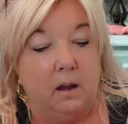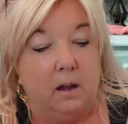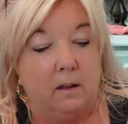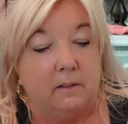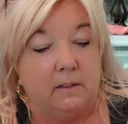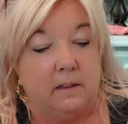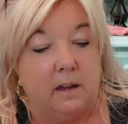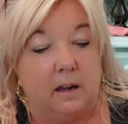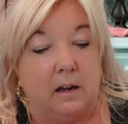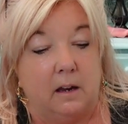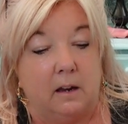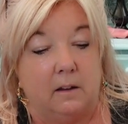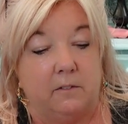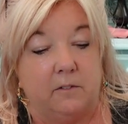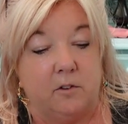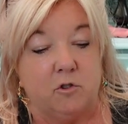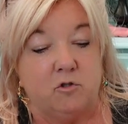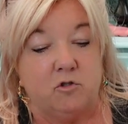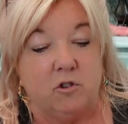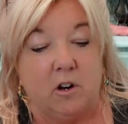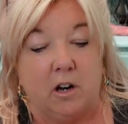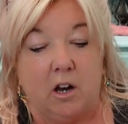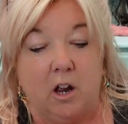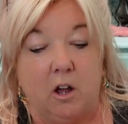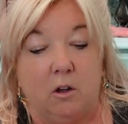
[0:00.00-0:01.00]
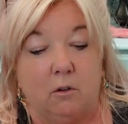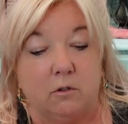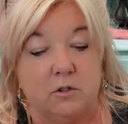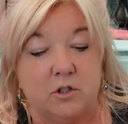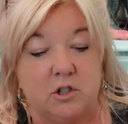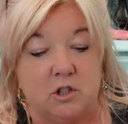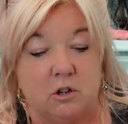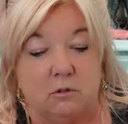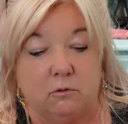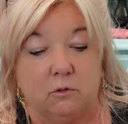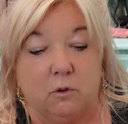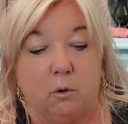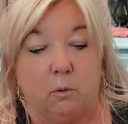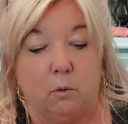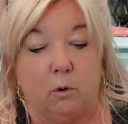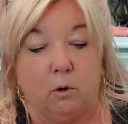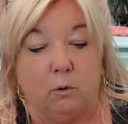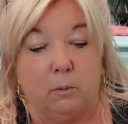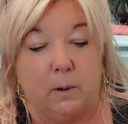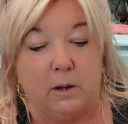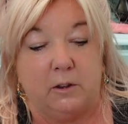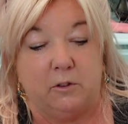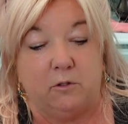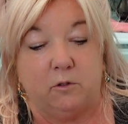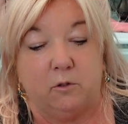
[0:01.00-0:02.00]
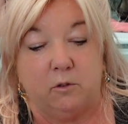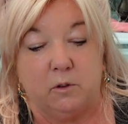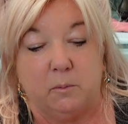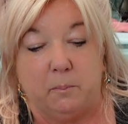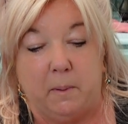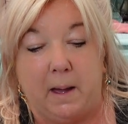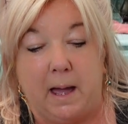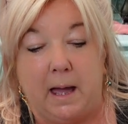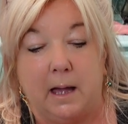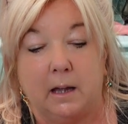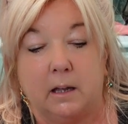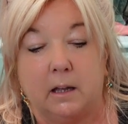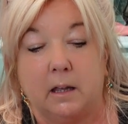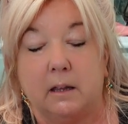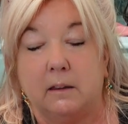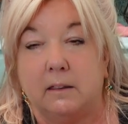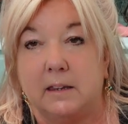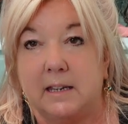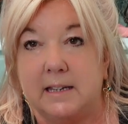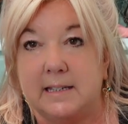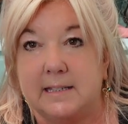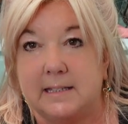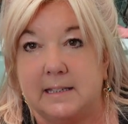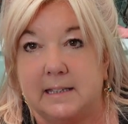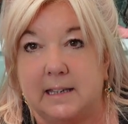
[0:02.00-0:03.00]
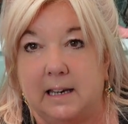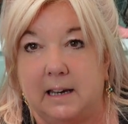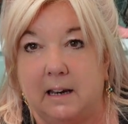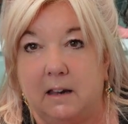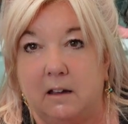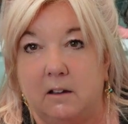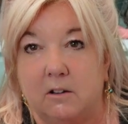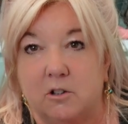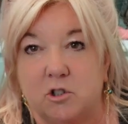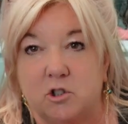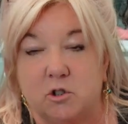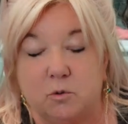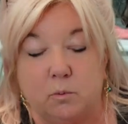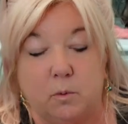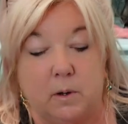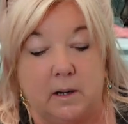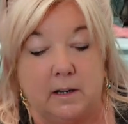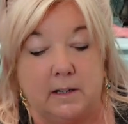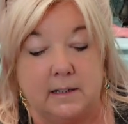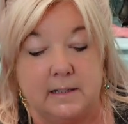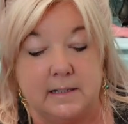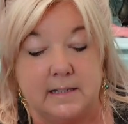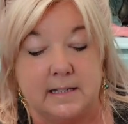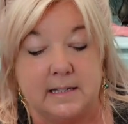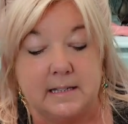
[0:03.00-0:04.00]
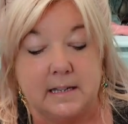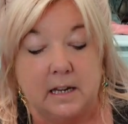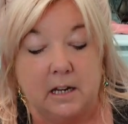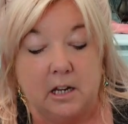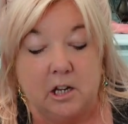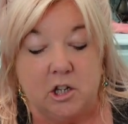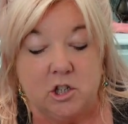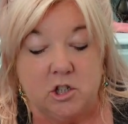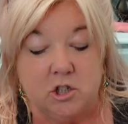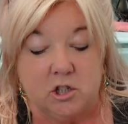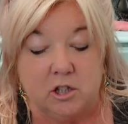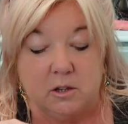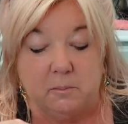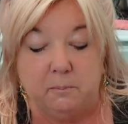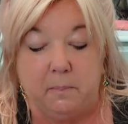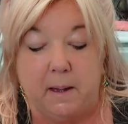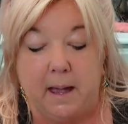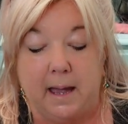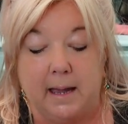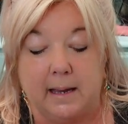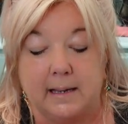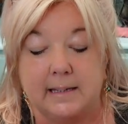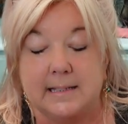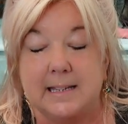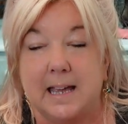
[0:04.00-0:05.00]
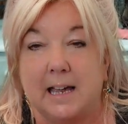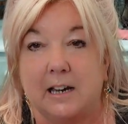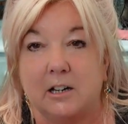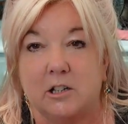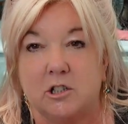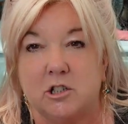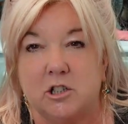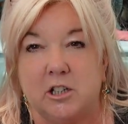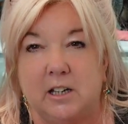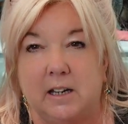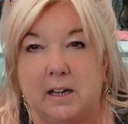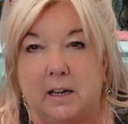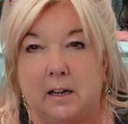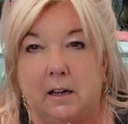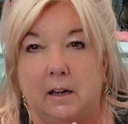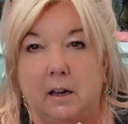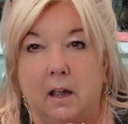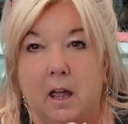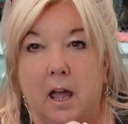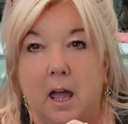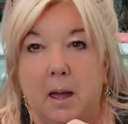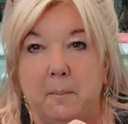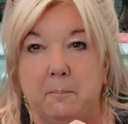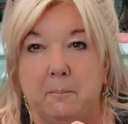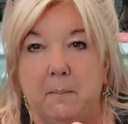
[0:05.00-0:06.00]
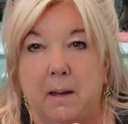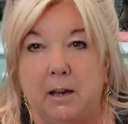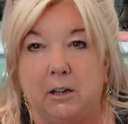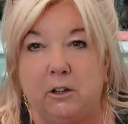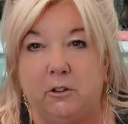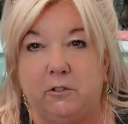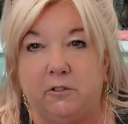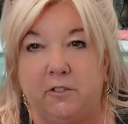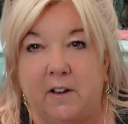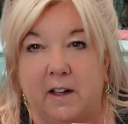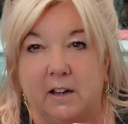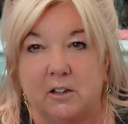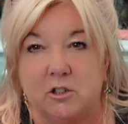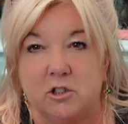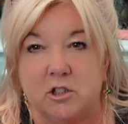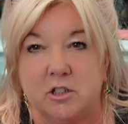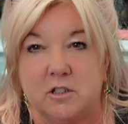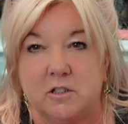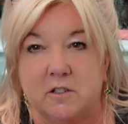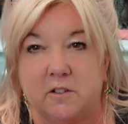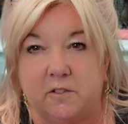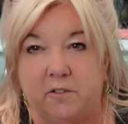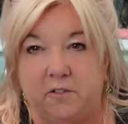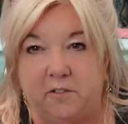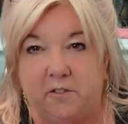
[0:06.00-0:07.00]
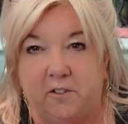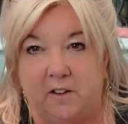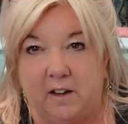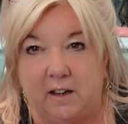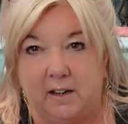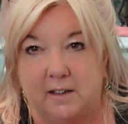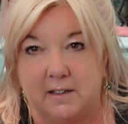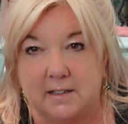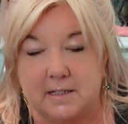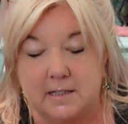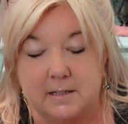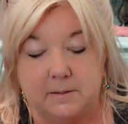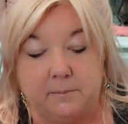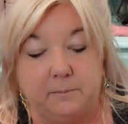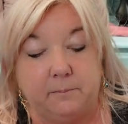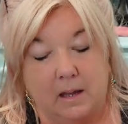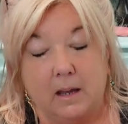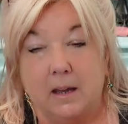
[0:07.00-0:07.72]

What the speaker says: The drill holes don't go all the way through the back. These are the larger ones, so the pegs actually are manufactured to fit.